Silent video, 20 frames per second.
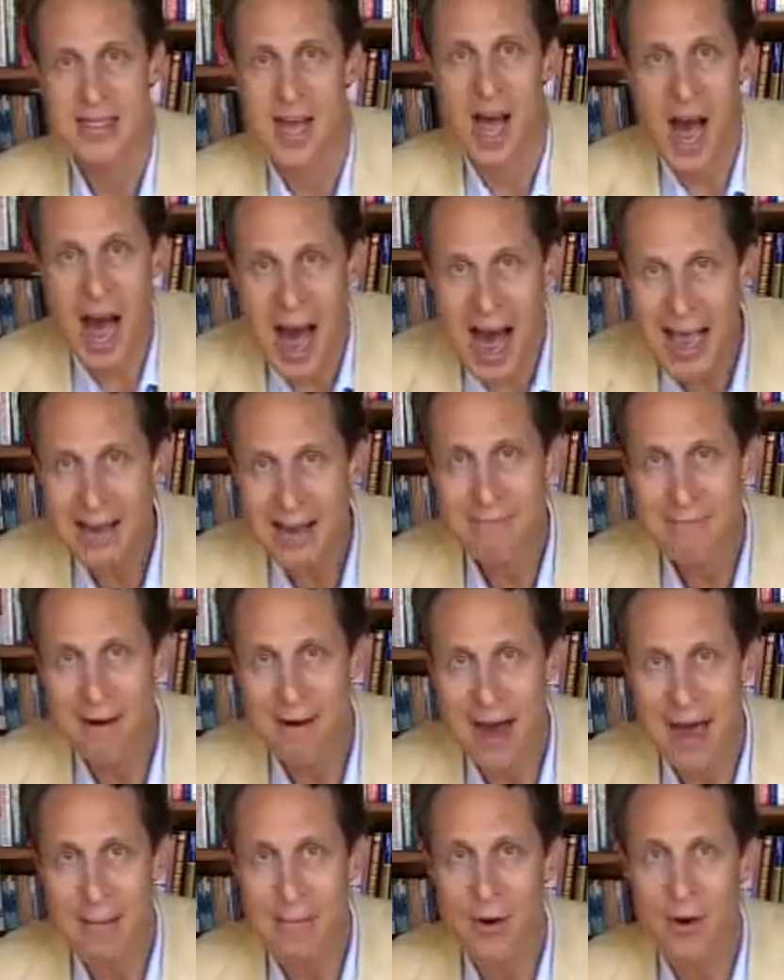high in
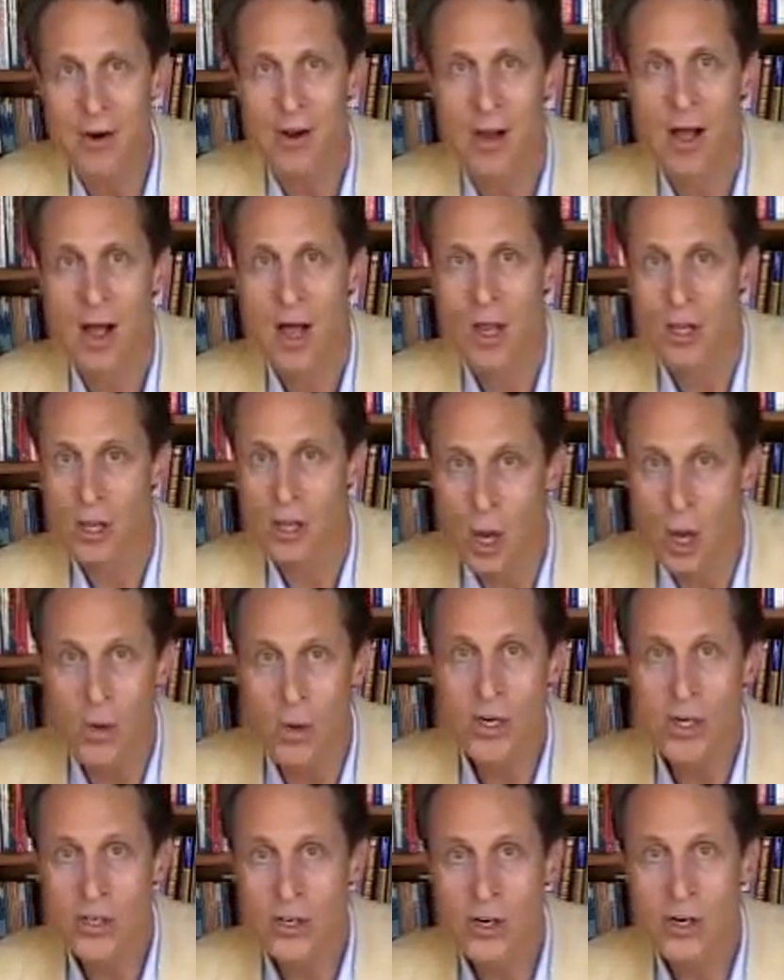fiber, low
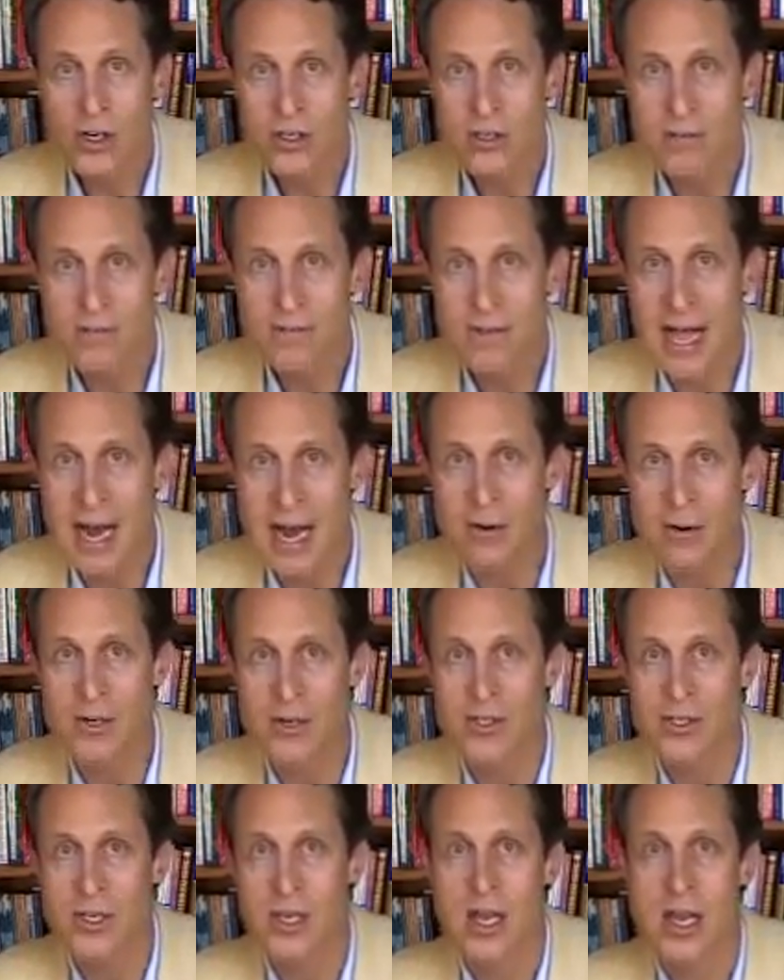in sugars and
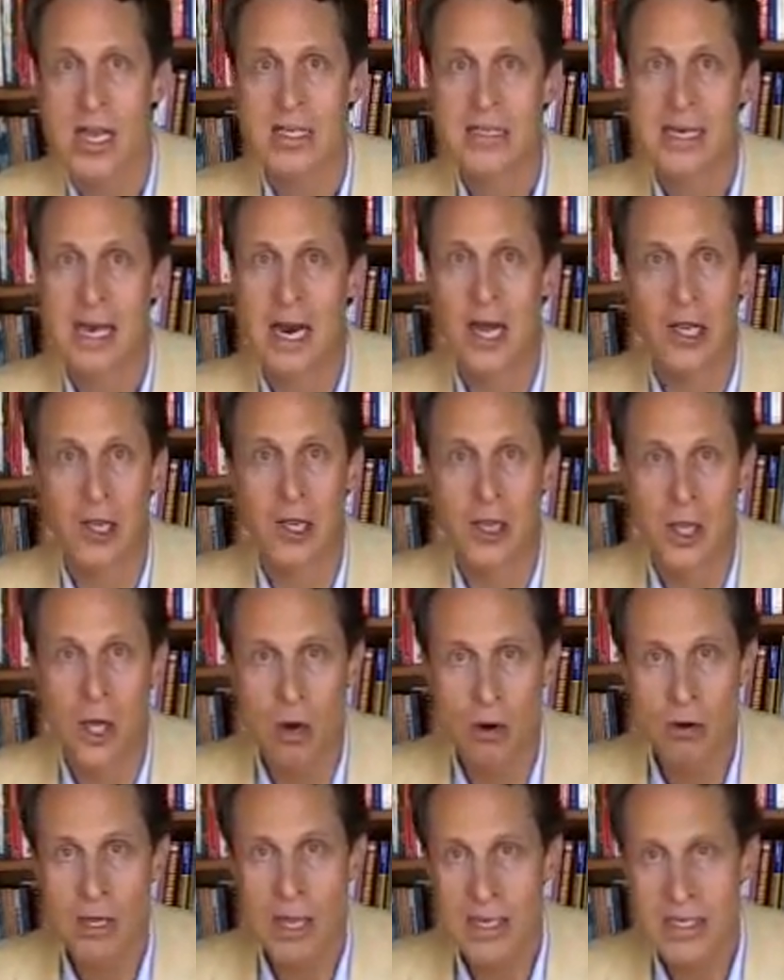flours, it's got a
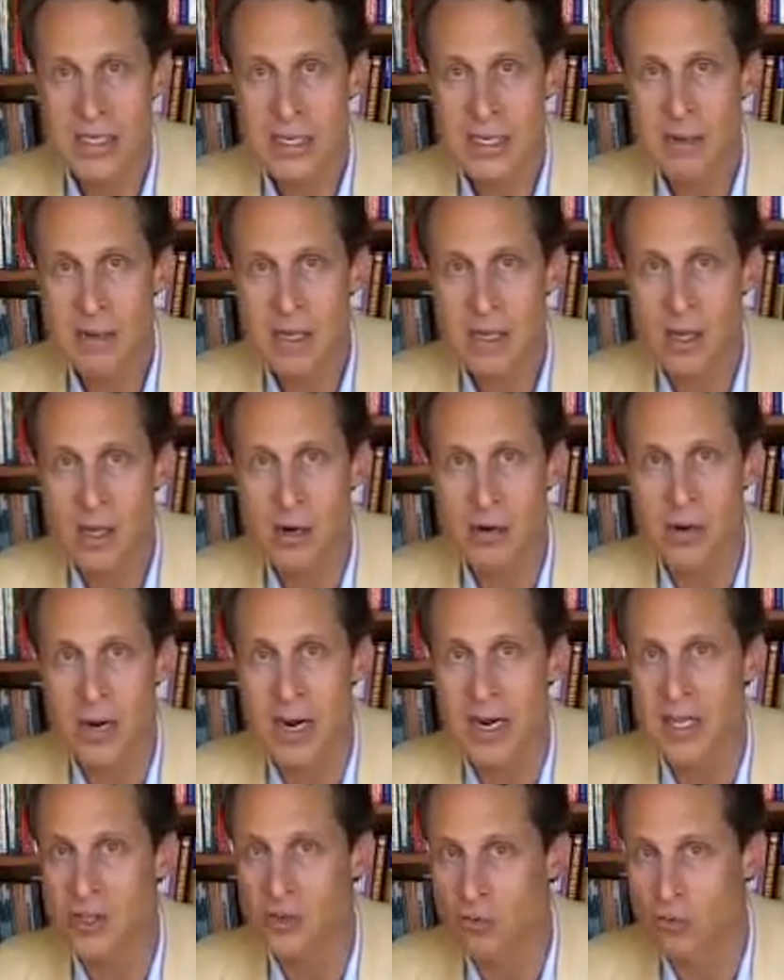low glycemic load,
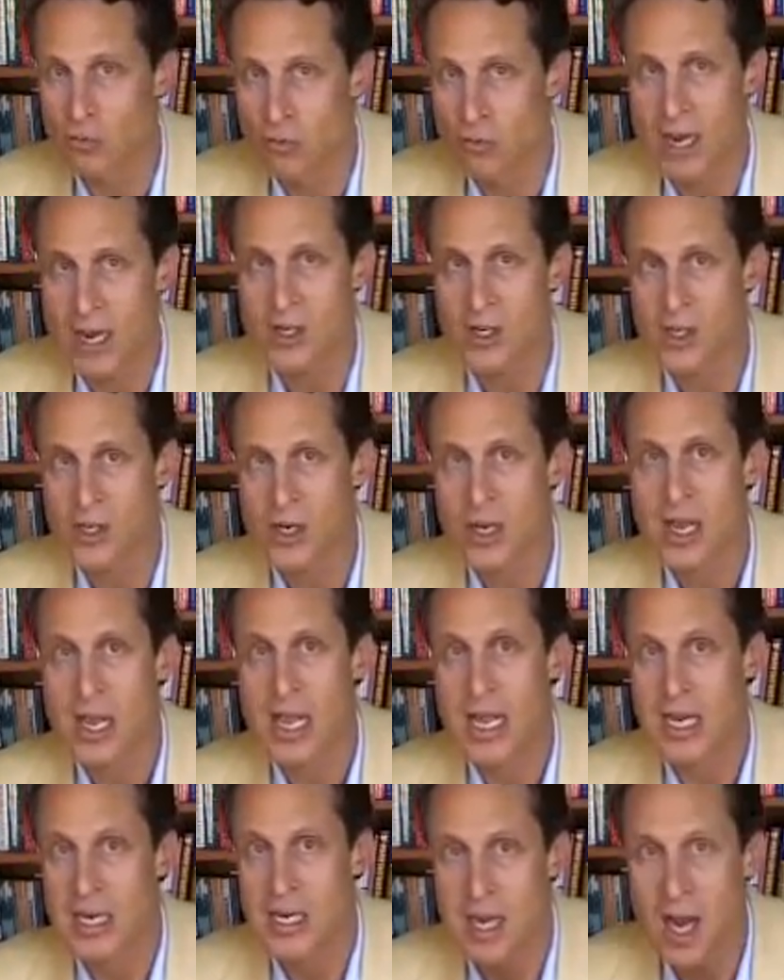and it's rich
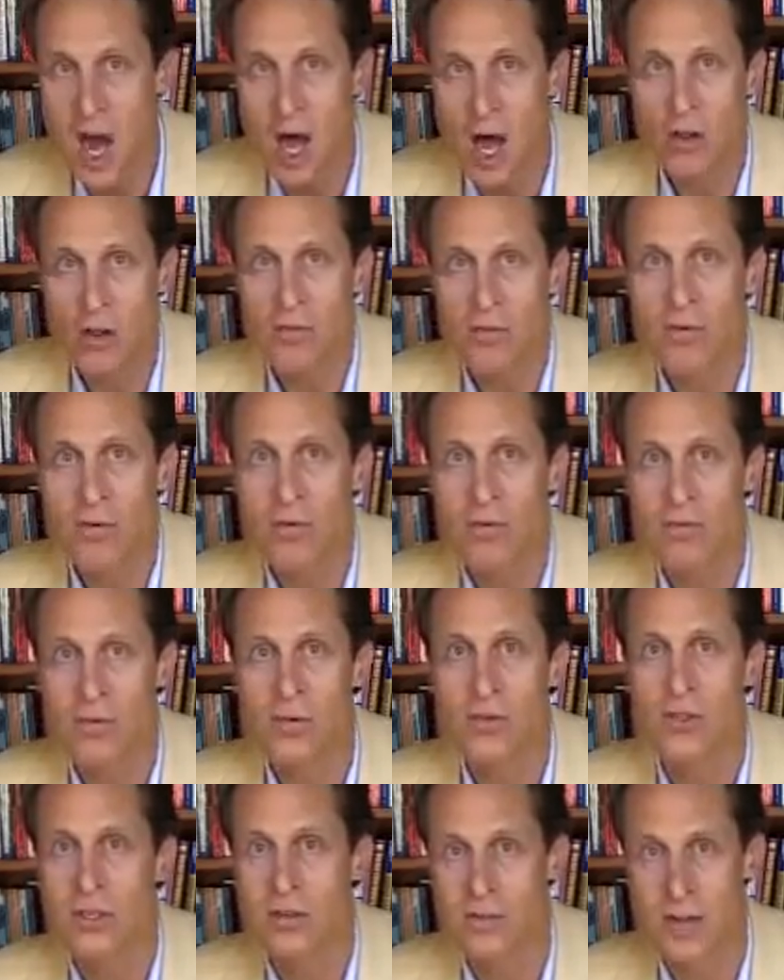in colorful
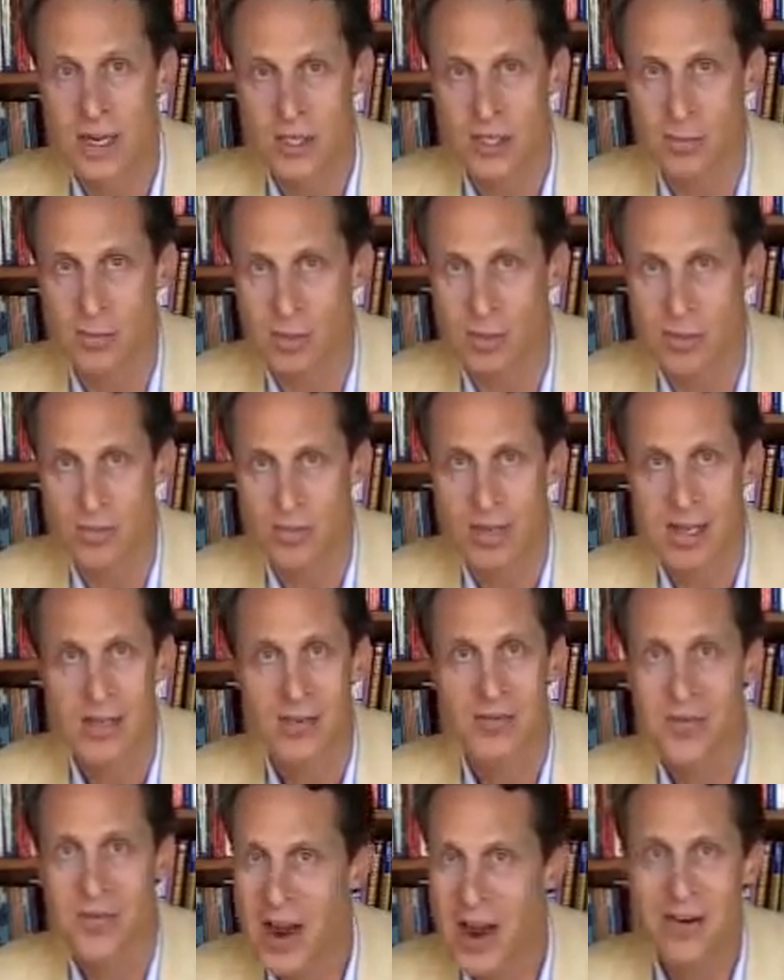fruits and vegetables.
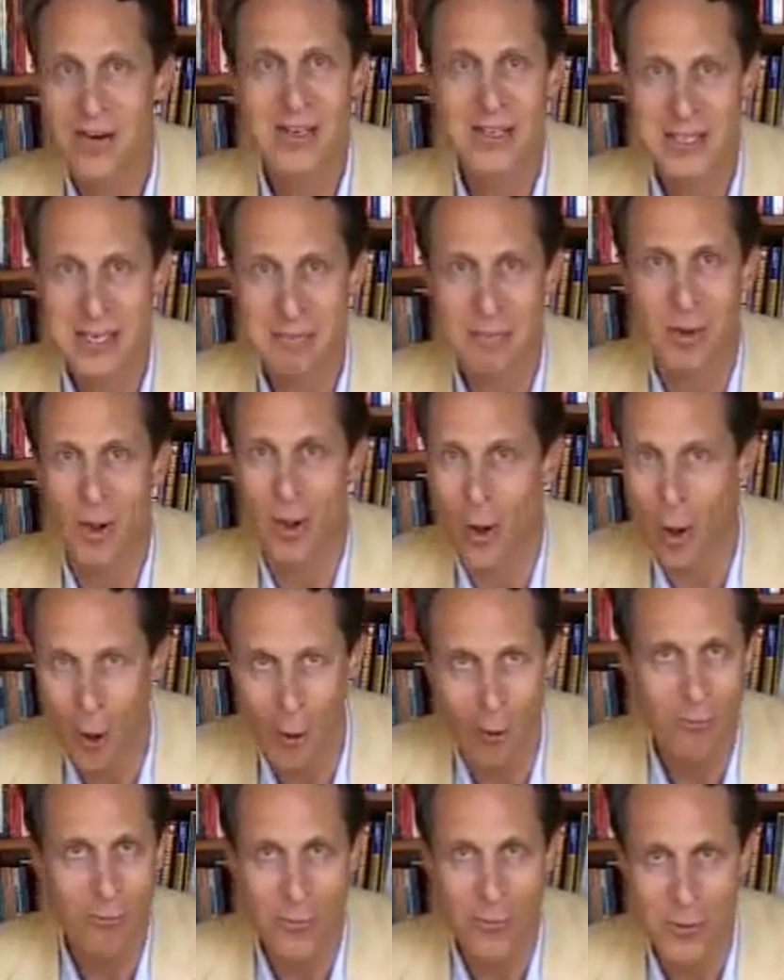It's very simple,
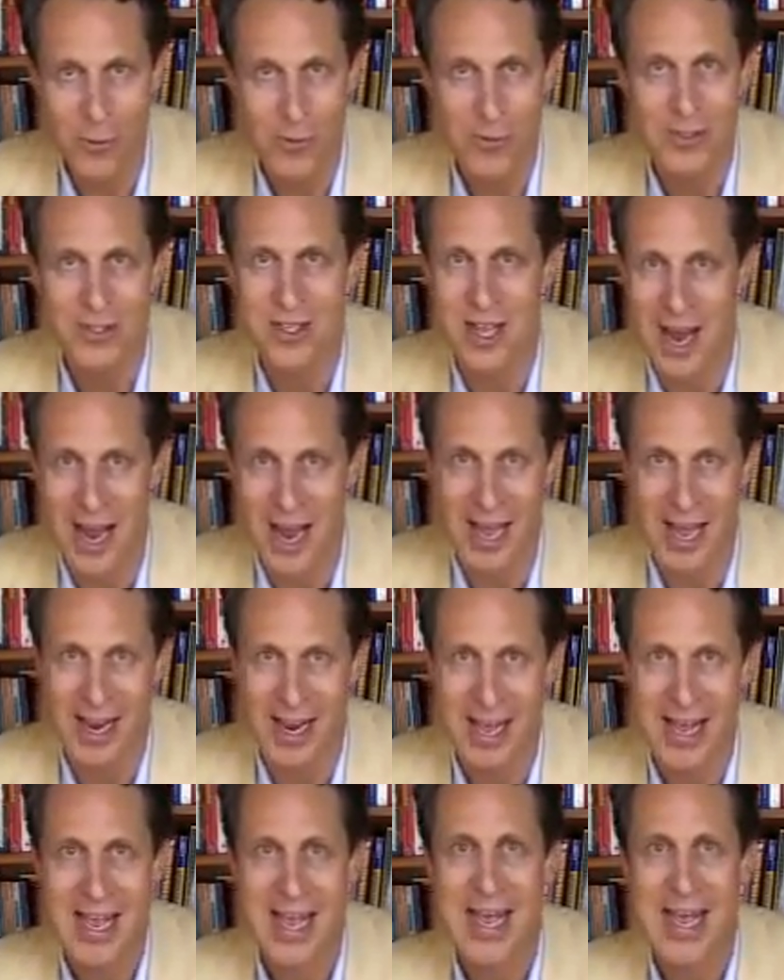whole foods diet.